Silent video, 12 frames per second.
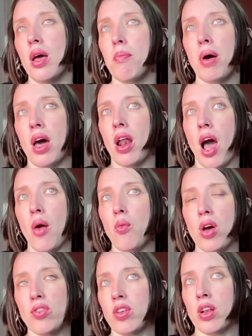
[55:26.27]
But I
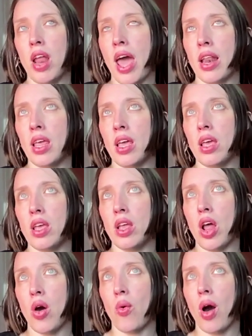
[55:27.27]
wasn't
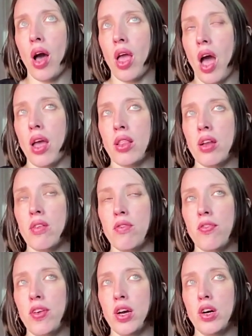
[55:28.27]
I
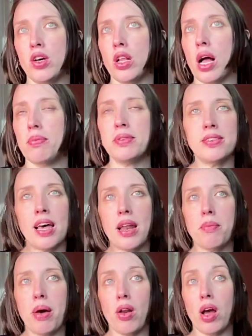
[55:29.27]
didn't feel upset
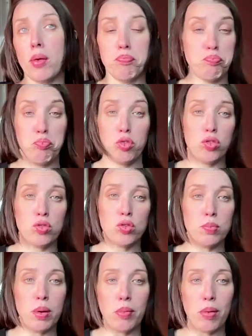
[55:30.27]
about it. I just
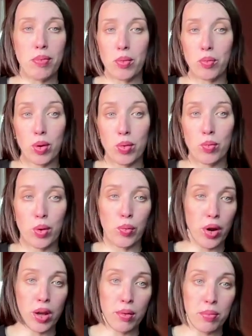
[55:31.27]
told my mom that we
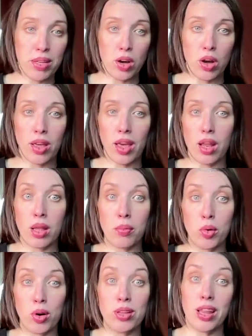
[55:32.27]
weren't going to be talking
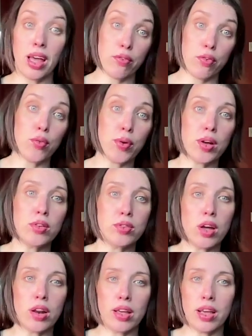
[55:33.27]
anymore, like for real,
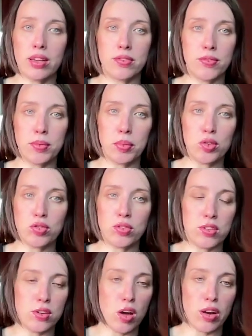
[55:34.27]
not in case of an
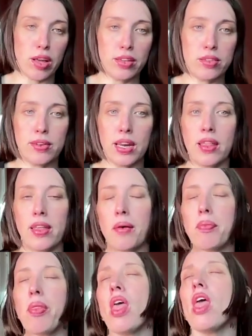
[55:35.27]
emergency, not in case of
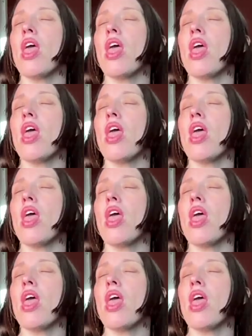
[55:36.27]
anything.